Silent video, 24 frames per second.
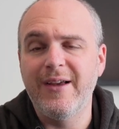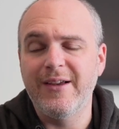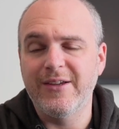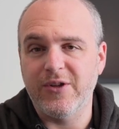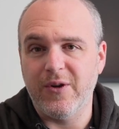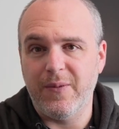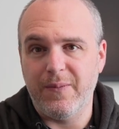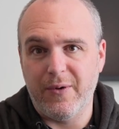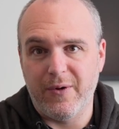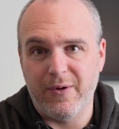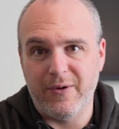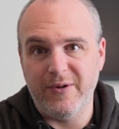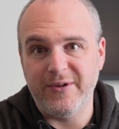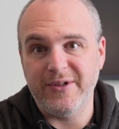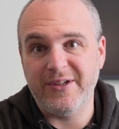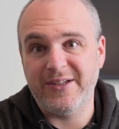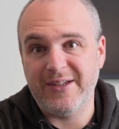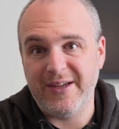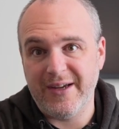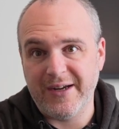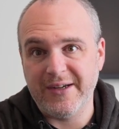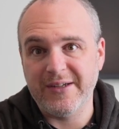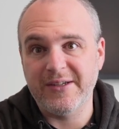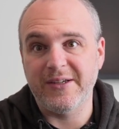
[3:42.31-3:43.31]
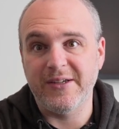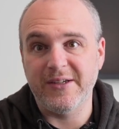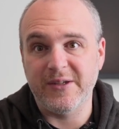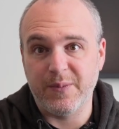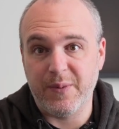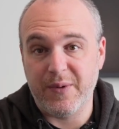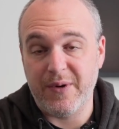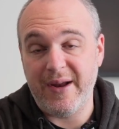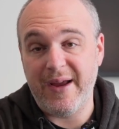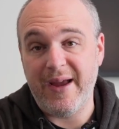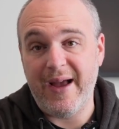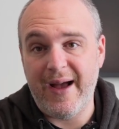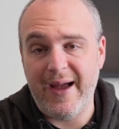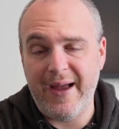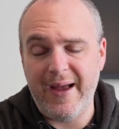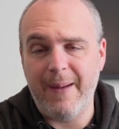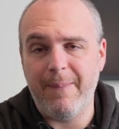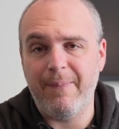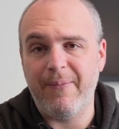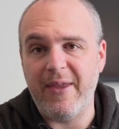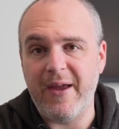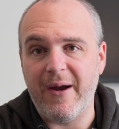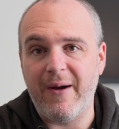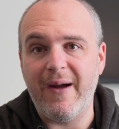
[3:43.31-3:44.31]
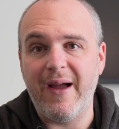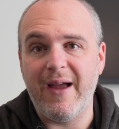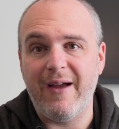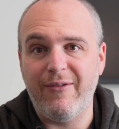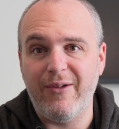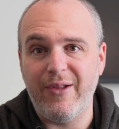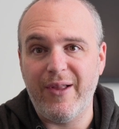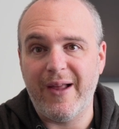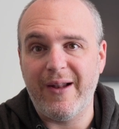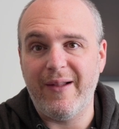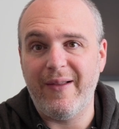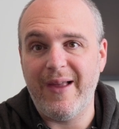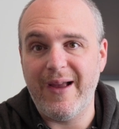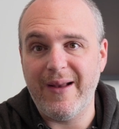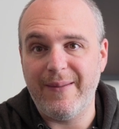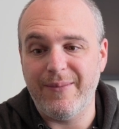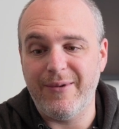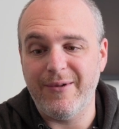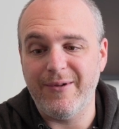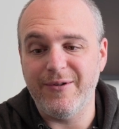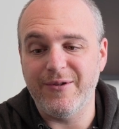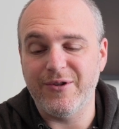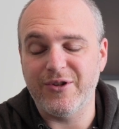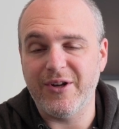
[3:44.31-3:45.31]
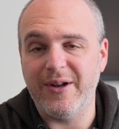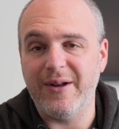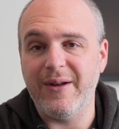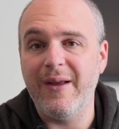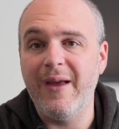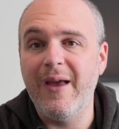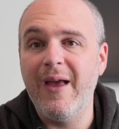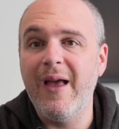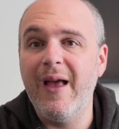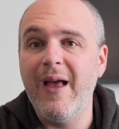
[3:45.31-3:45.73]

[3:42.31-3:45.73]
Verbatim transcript: So Bortle 6 is pretty high up there. I have a lot of light pollution.